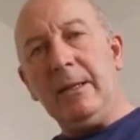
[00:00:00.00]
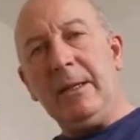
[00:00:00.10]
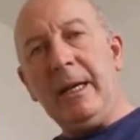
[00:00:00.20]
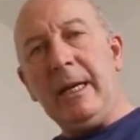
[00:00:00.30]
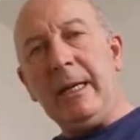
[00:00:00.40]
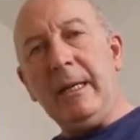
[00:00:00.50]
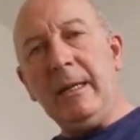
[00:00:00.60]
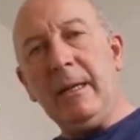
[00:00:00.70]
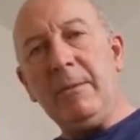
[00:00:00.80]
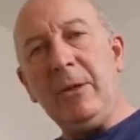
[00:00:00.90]
Today
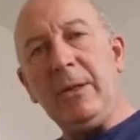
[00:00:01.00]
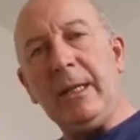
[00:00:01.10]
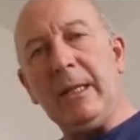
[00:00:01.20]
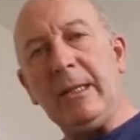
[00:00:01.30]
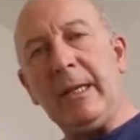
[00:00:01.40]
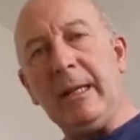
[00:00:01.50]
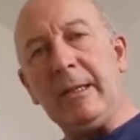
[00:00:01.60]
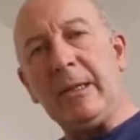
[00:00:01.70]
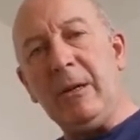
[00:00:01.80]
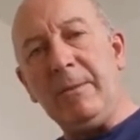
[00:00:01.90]
I'm using this
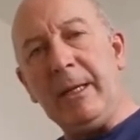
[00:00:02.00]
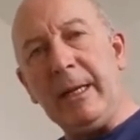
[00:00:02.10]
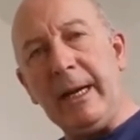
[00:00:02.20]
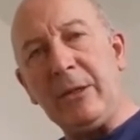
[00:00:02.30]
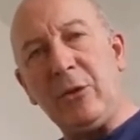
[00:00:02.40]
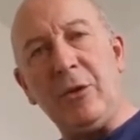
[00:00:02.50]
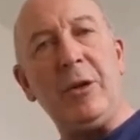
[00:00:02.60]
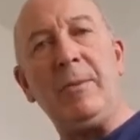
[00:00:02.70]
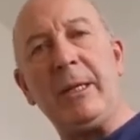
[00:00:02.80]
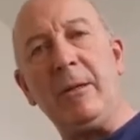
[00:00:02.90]
telescope in
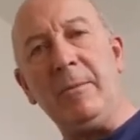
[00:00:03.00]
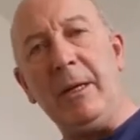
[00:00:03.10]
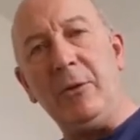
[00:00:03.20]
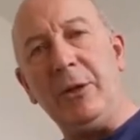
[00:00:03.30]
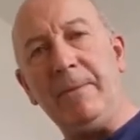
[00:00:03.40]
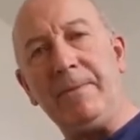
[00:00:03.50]
astronomical mode.